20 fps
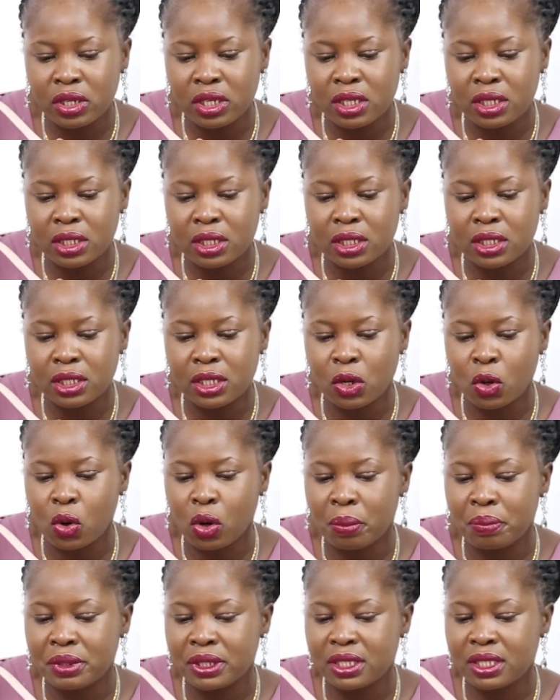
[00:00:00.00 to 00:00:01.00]
is the
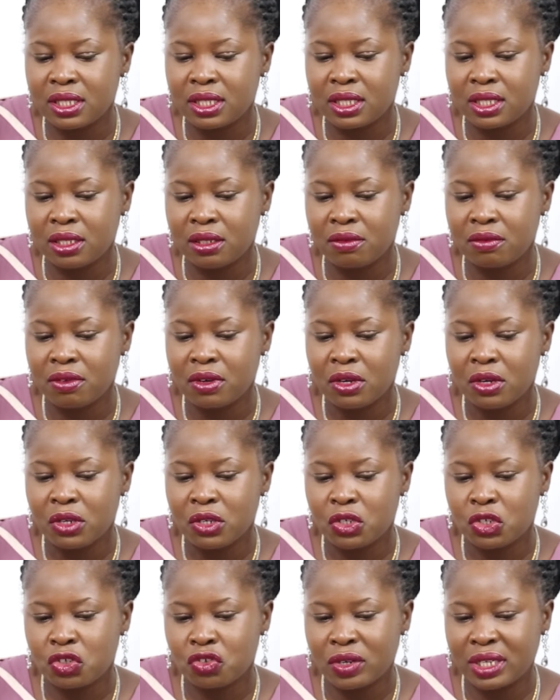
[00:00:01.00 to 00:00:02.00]
competitive
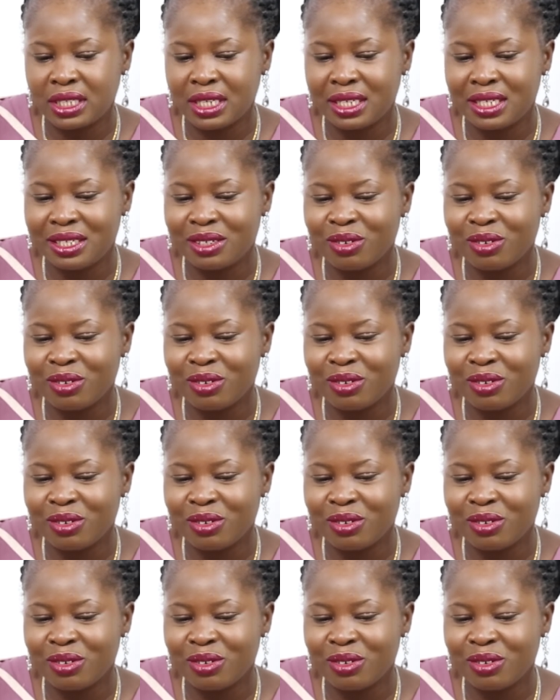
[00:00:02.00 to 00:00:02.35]
strategy.